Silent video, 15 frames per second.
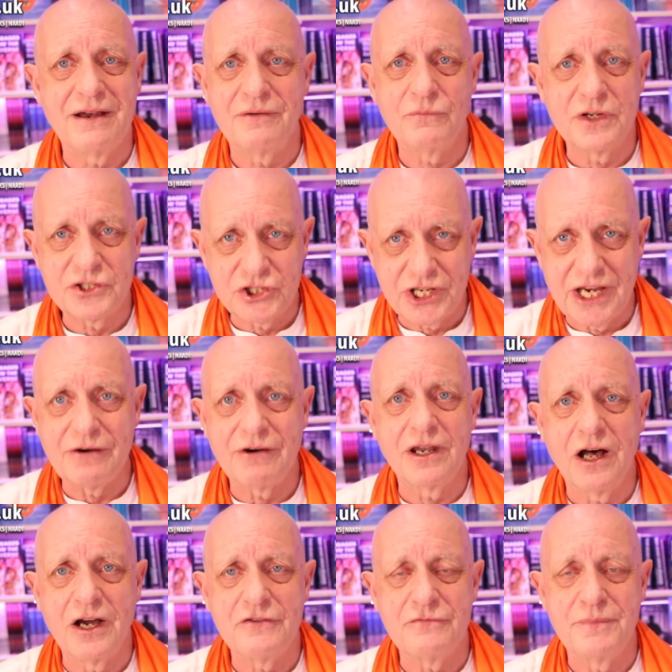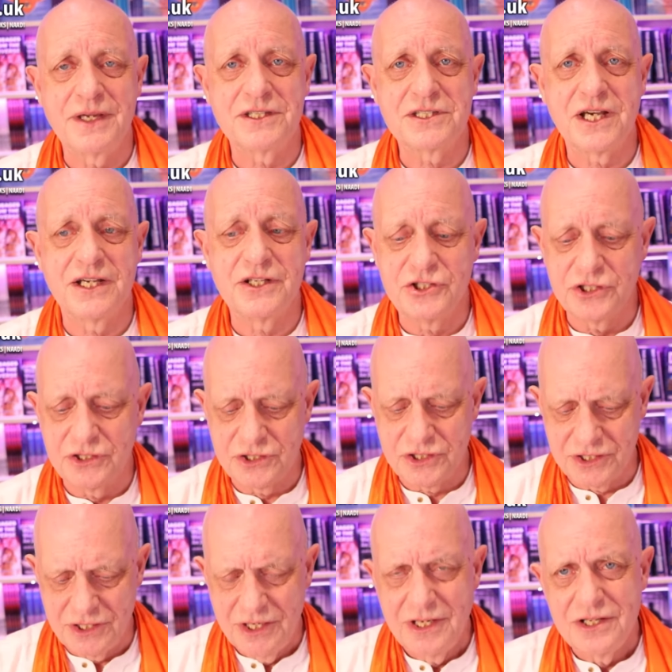and we'll share a live meditation to
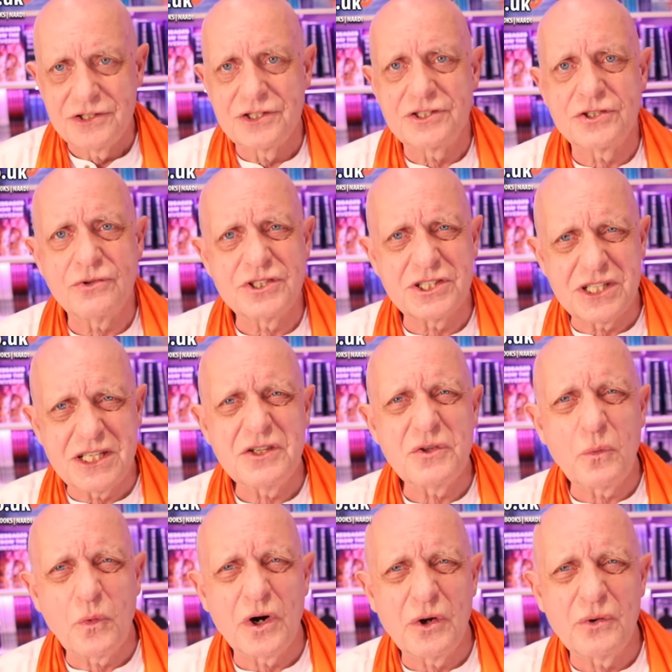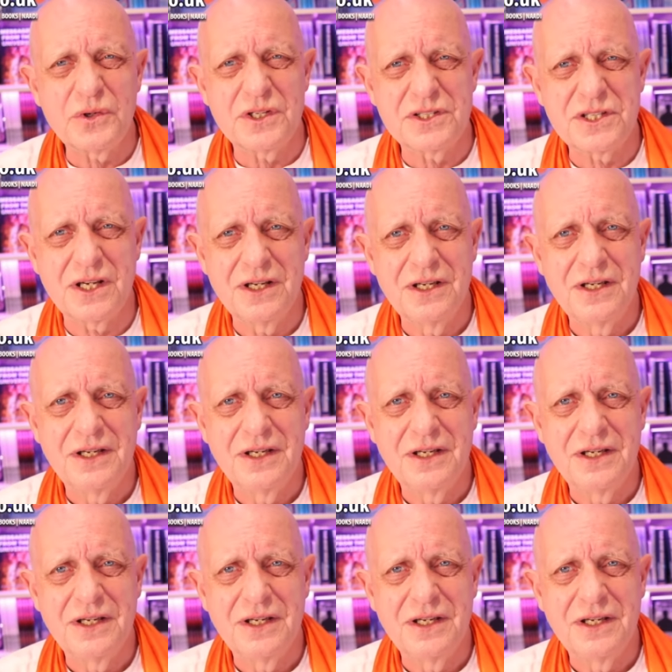to sort of see the world as a